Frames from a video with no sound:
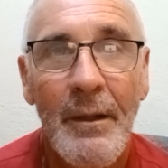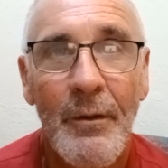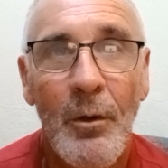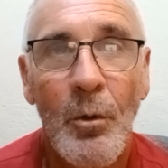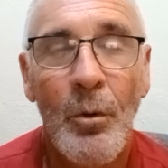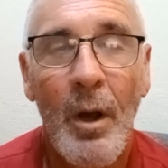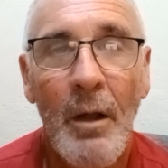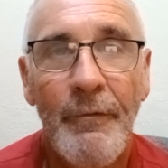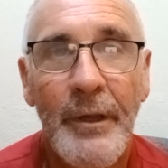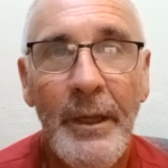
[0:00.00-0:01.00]
law
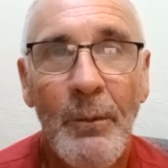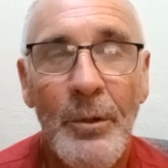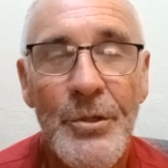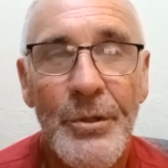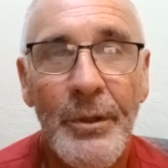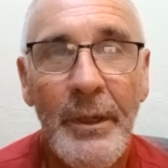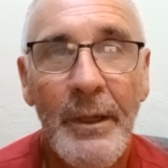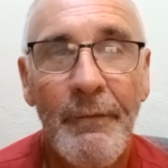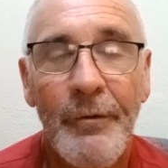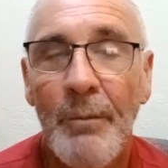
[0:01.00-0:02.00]
over here once you're here
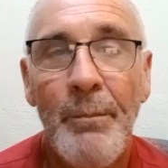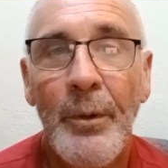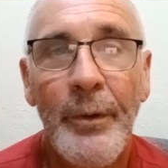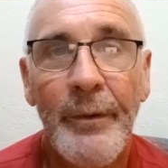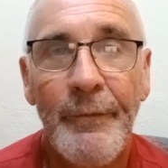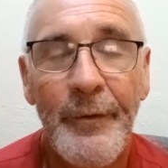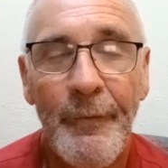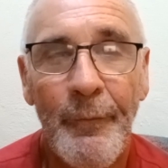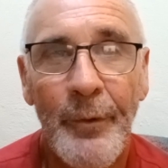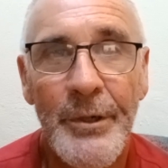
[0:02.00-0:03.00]
for a myriad of
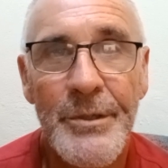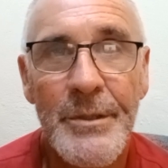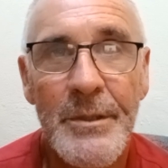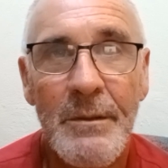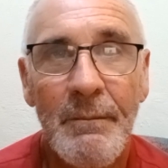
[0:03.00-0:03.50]
different reasons.